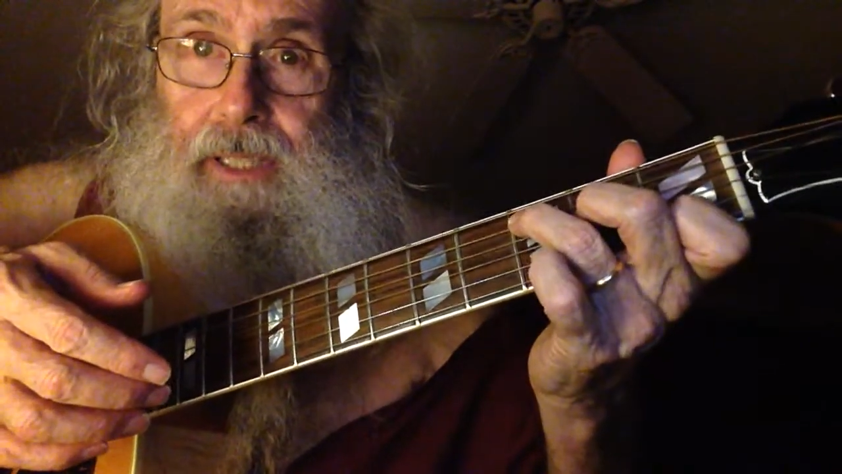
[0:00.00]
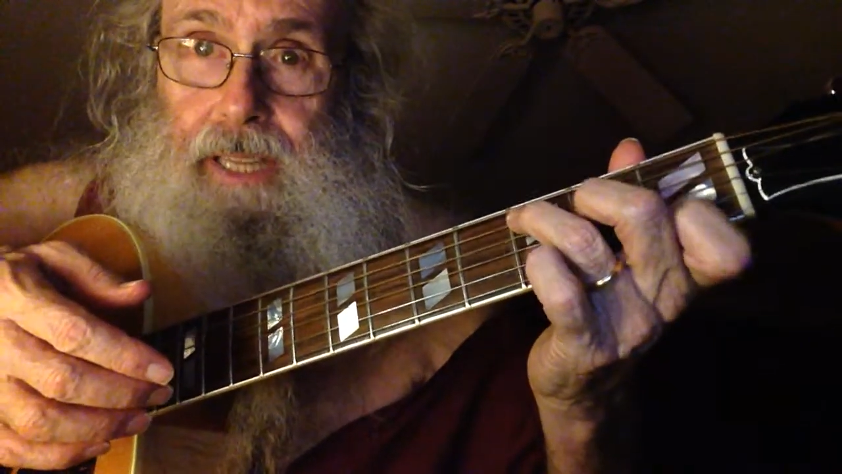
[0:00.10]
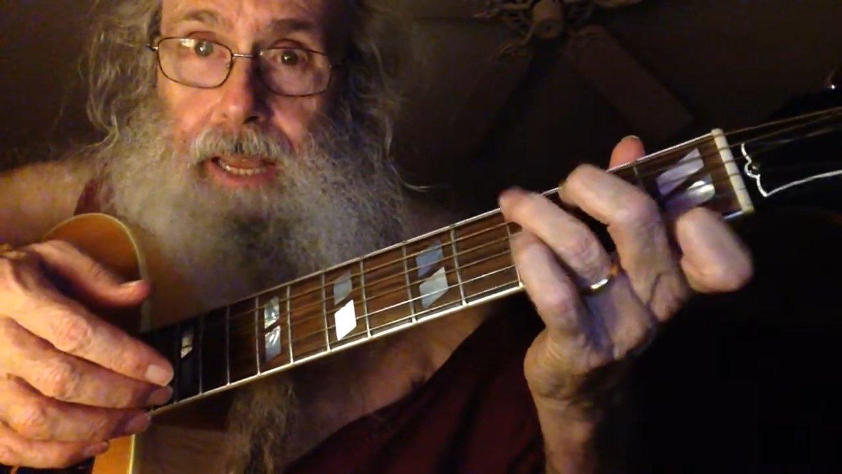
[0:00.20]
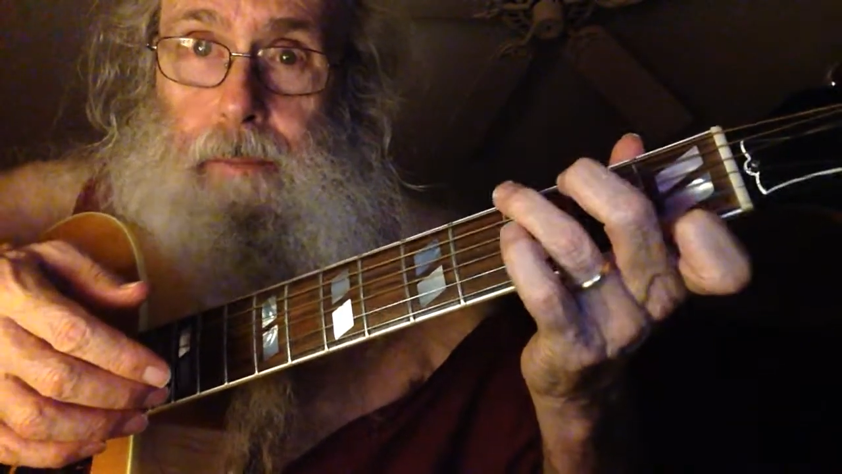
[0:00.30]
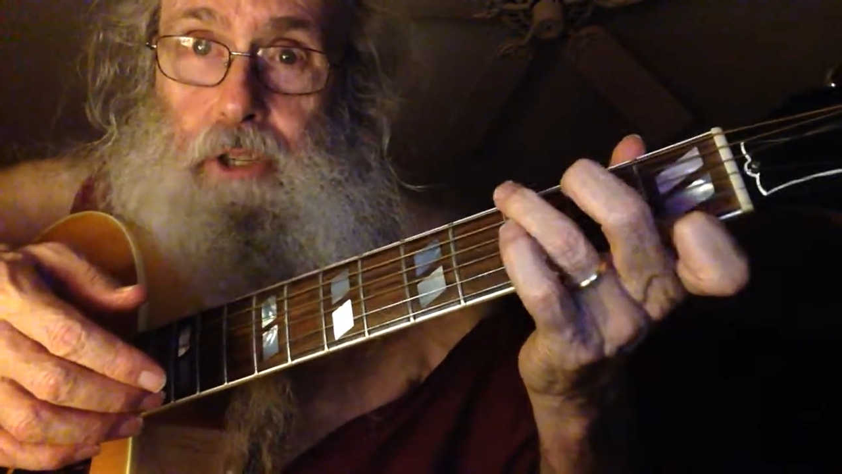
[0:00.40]

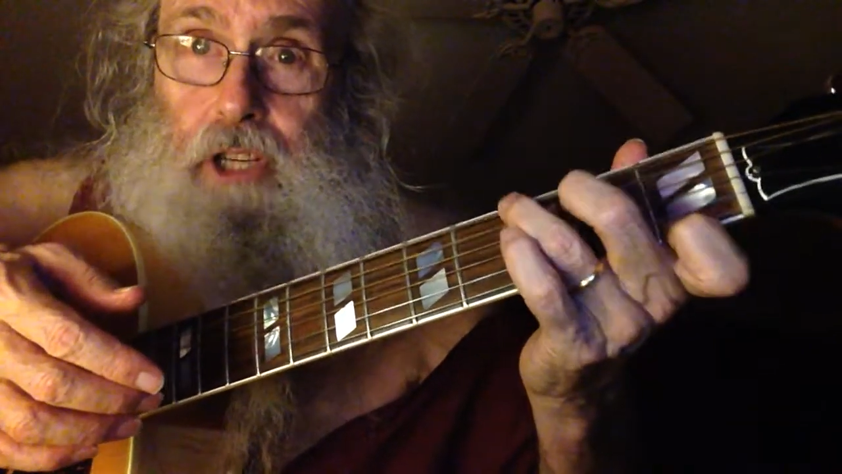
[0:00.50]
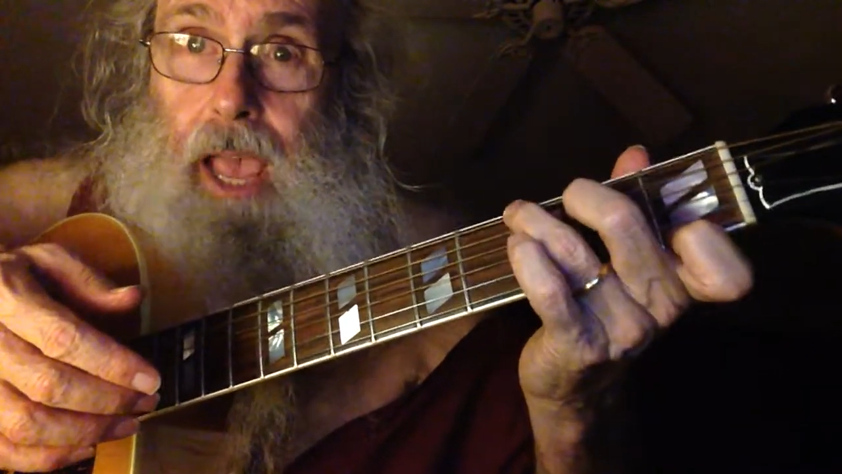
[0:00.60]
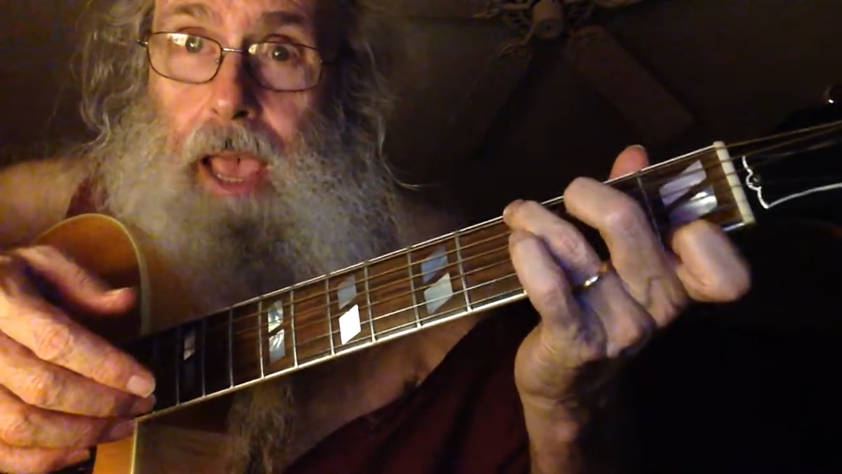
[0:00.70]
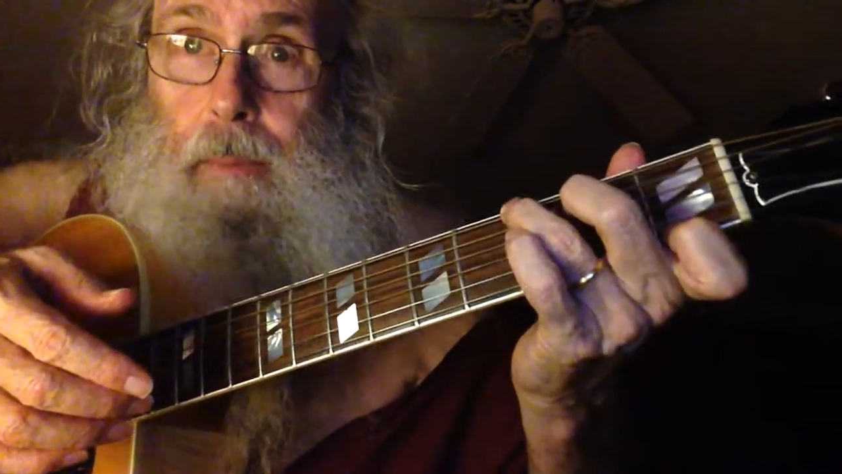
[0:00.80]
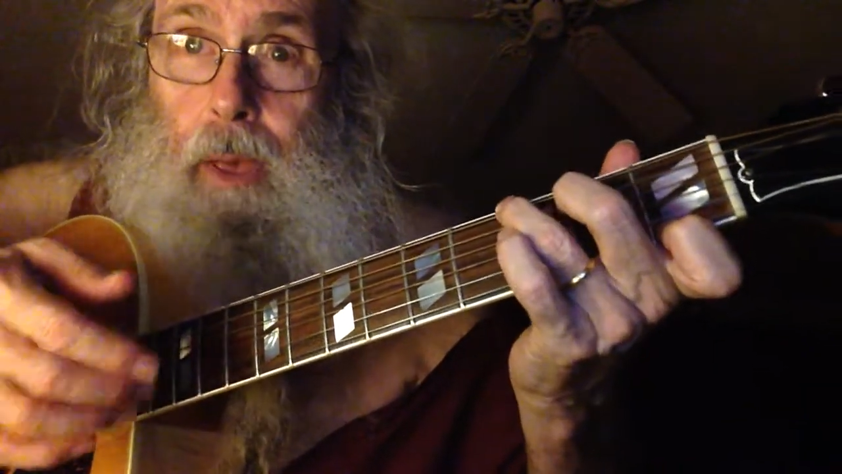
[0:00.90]
same
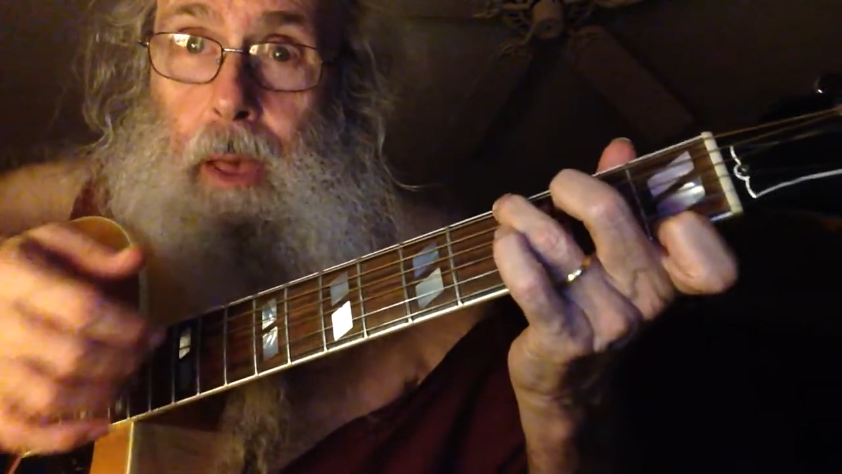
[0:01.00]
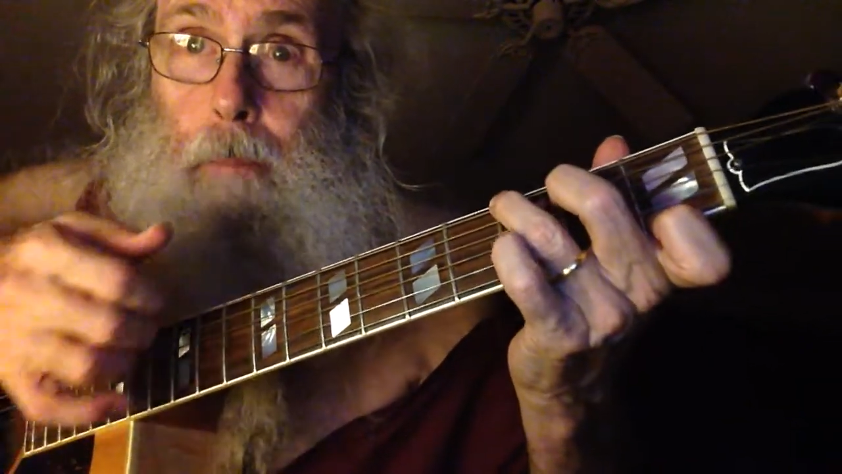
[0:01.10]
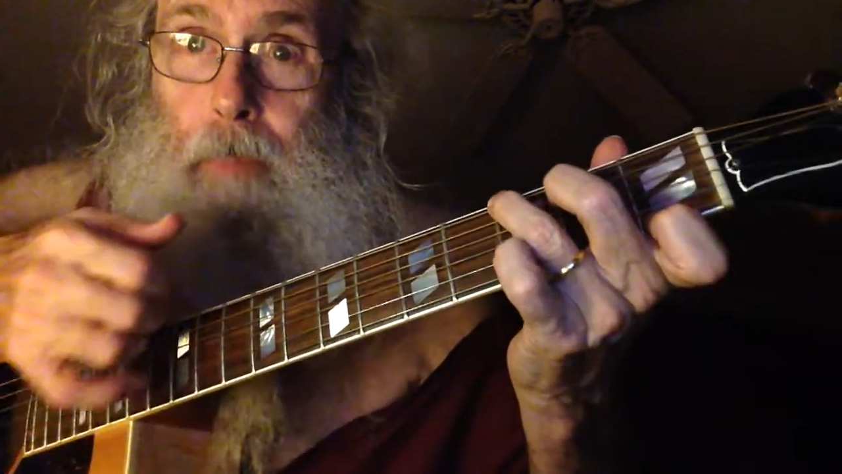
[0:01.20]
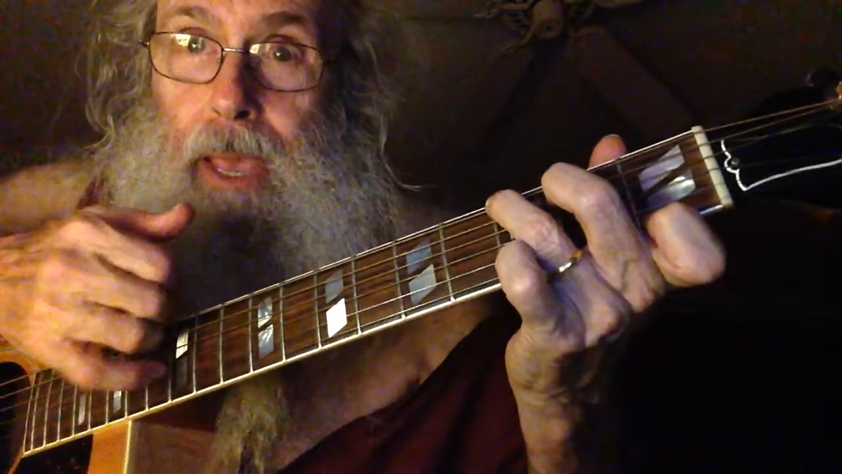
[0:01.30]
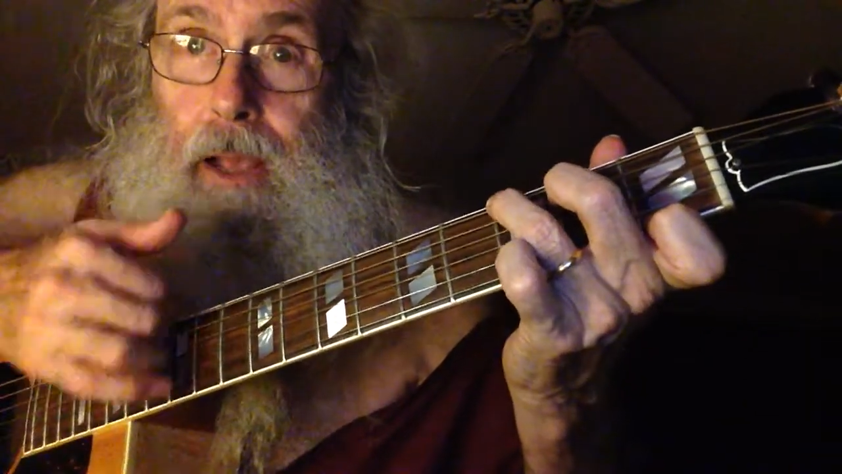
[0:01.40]
shape.
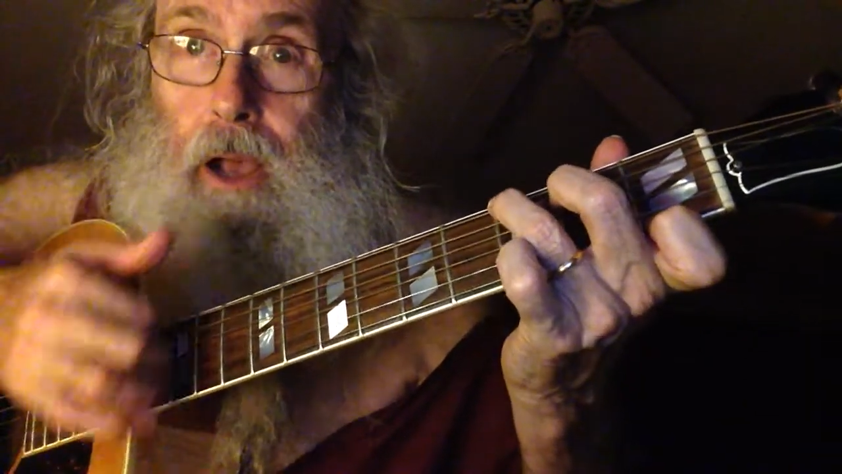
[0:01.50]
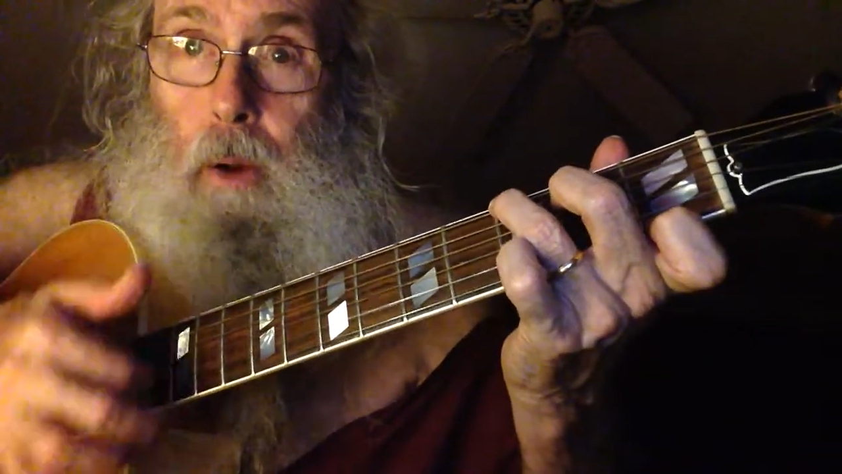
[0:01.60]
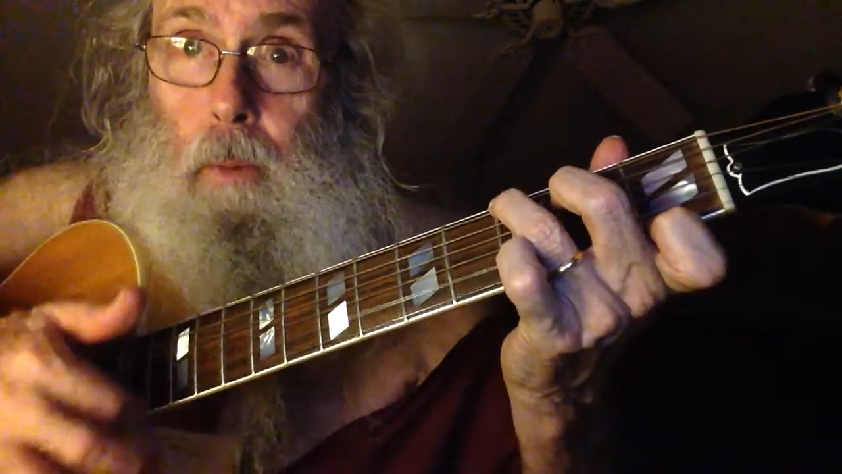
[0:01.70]
Bingo.